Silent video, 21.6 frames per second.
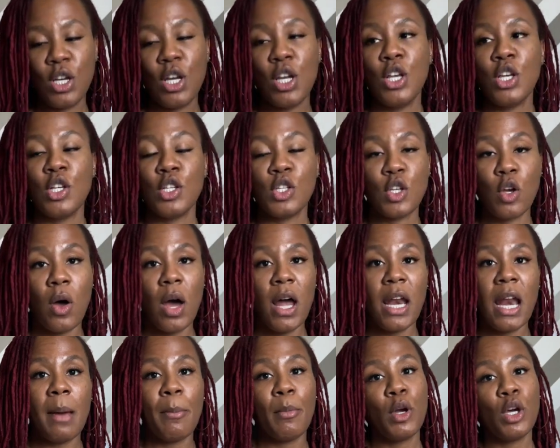So, and
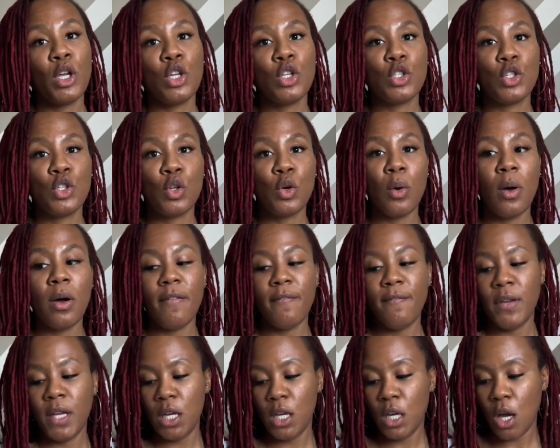I'm gonna do a
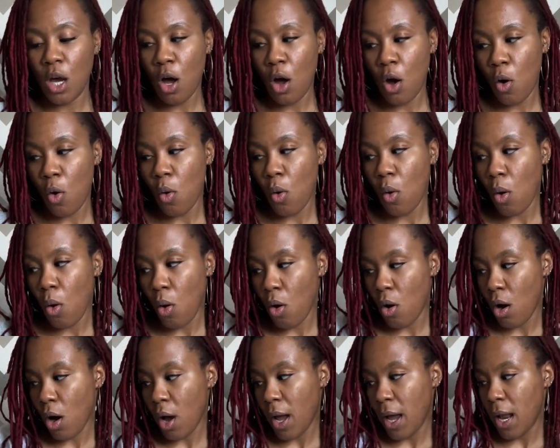video
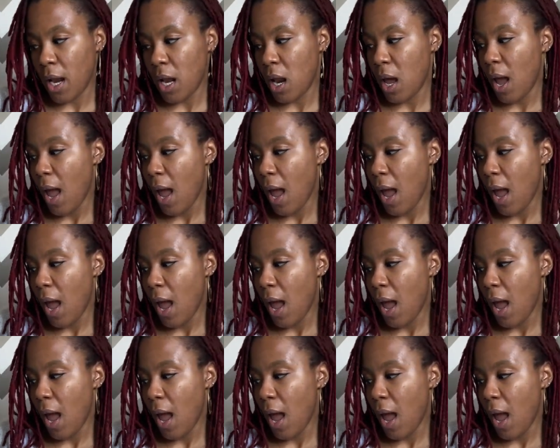on